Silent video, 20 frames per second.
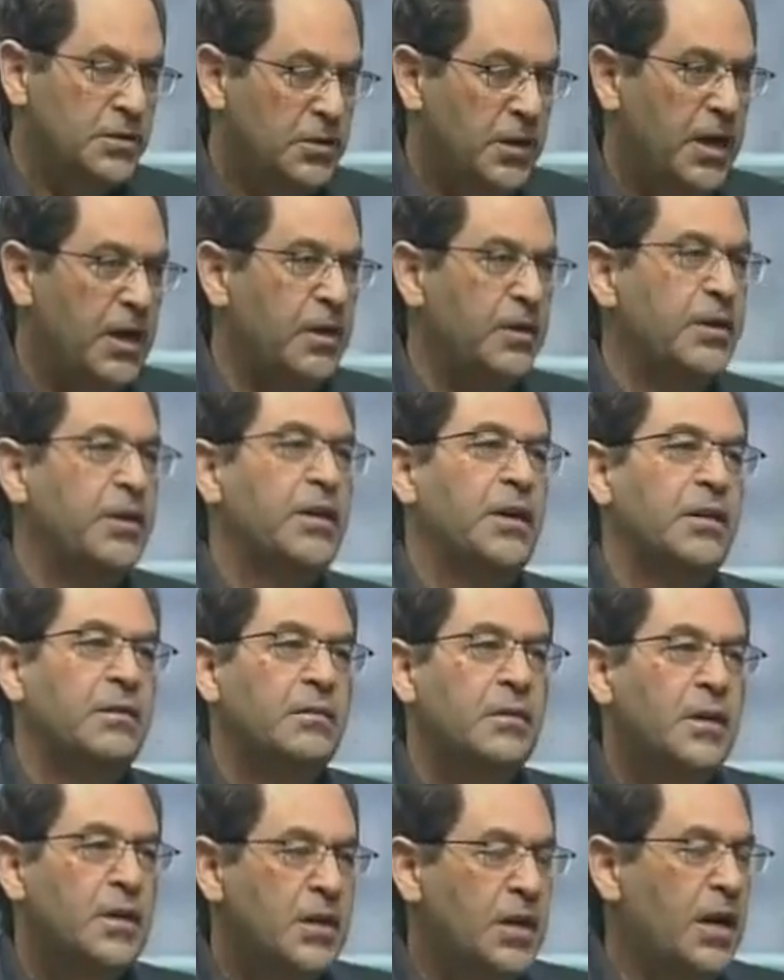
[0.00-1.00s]
entirety,
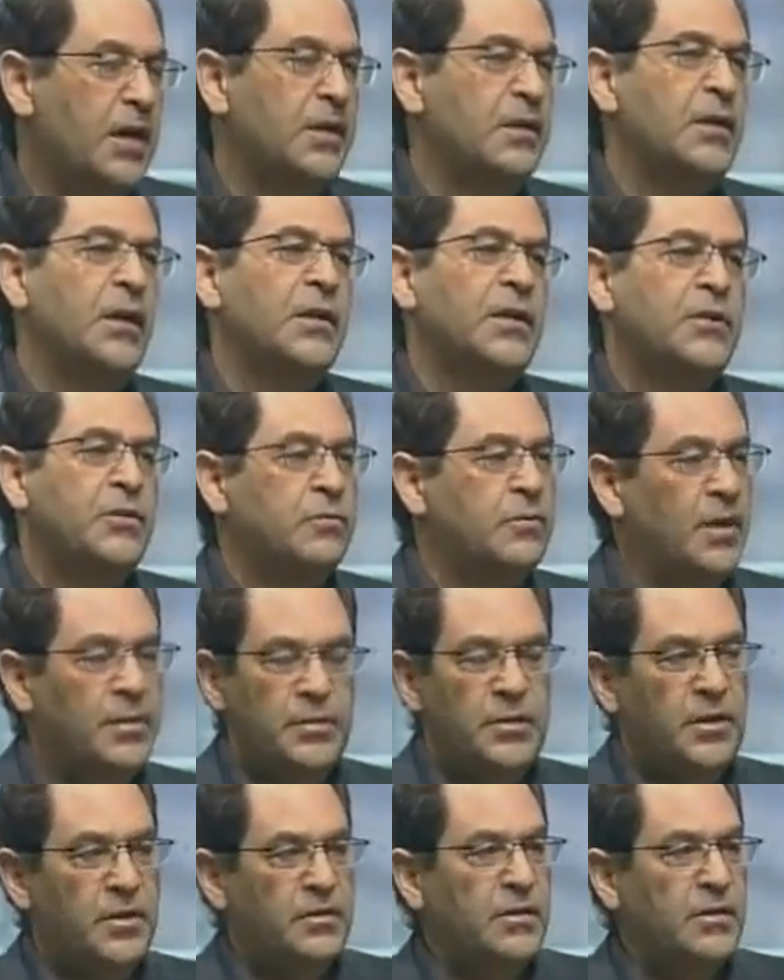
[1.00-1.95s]
uncut and uninterrupted.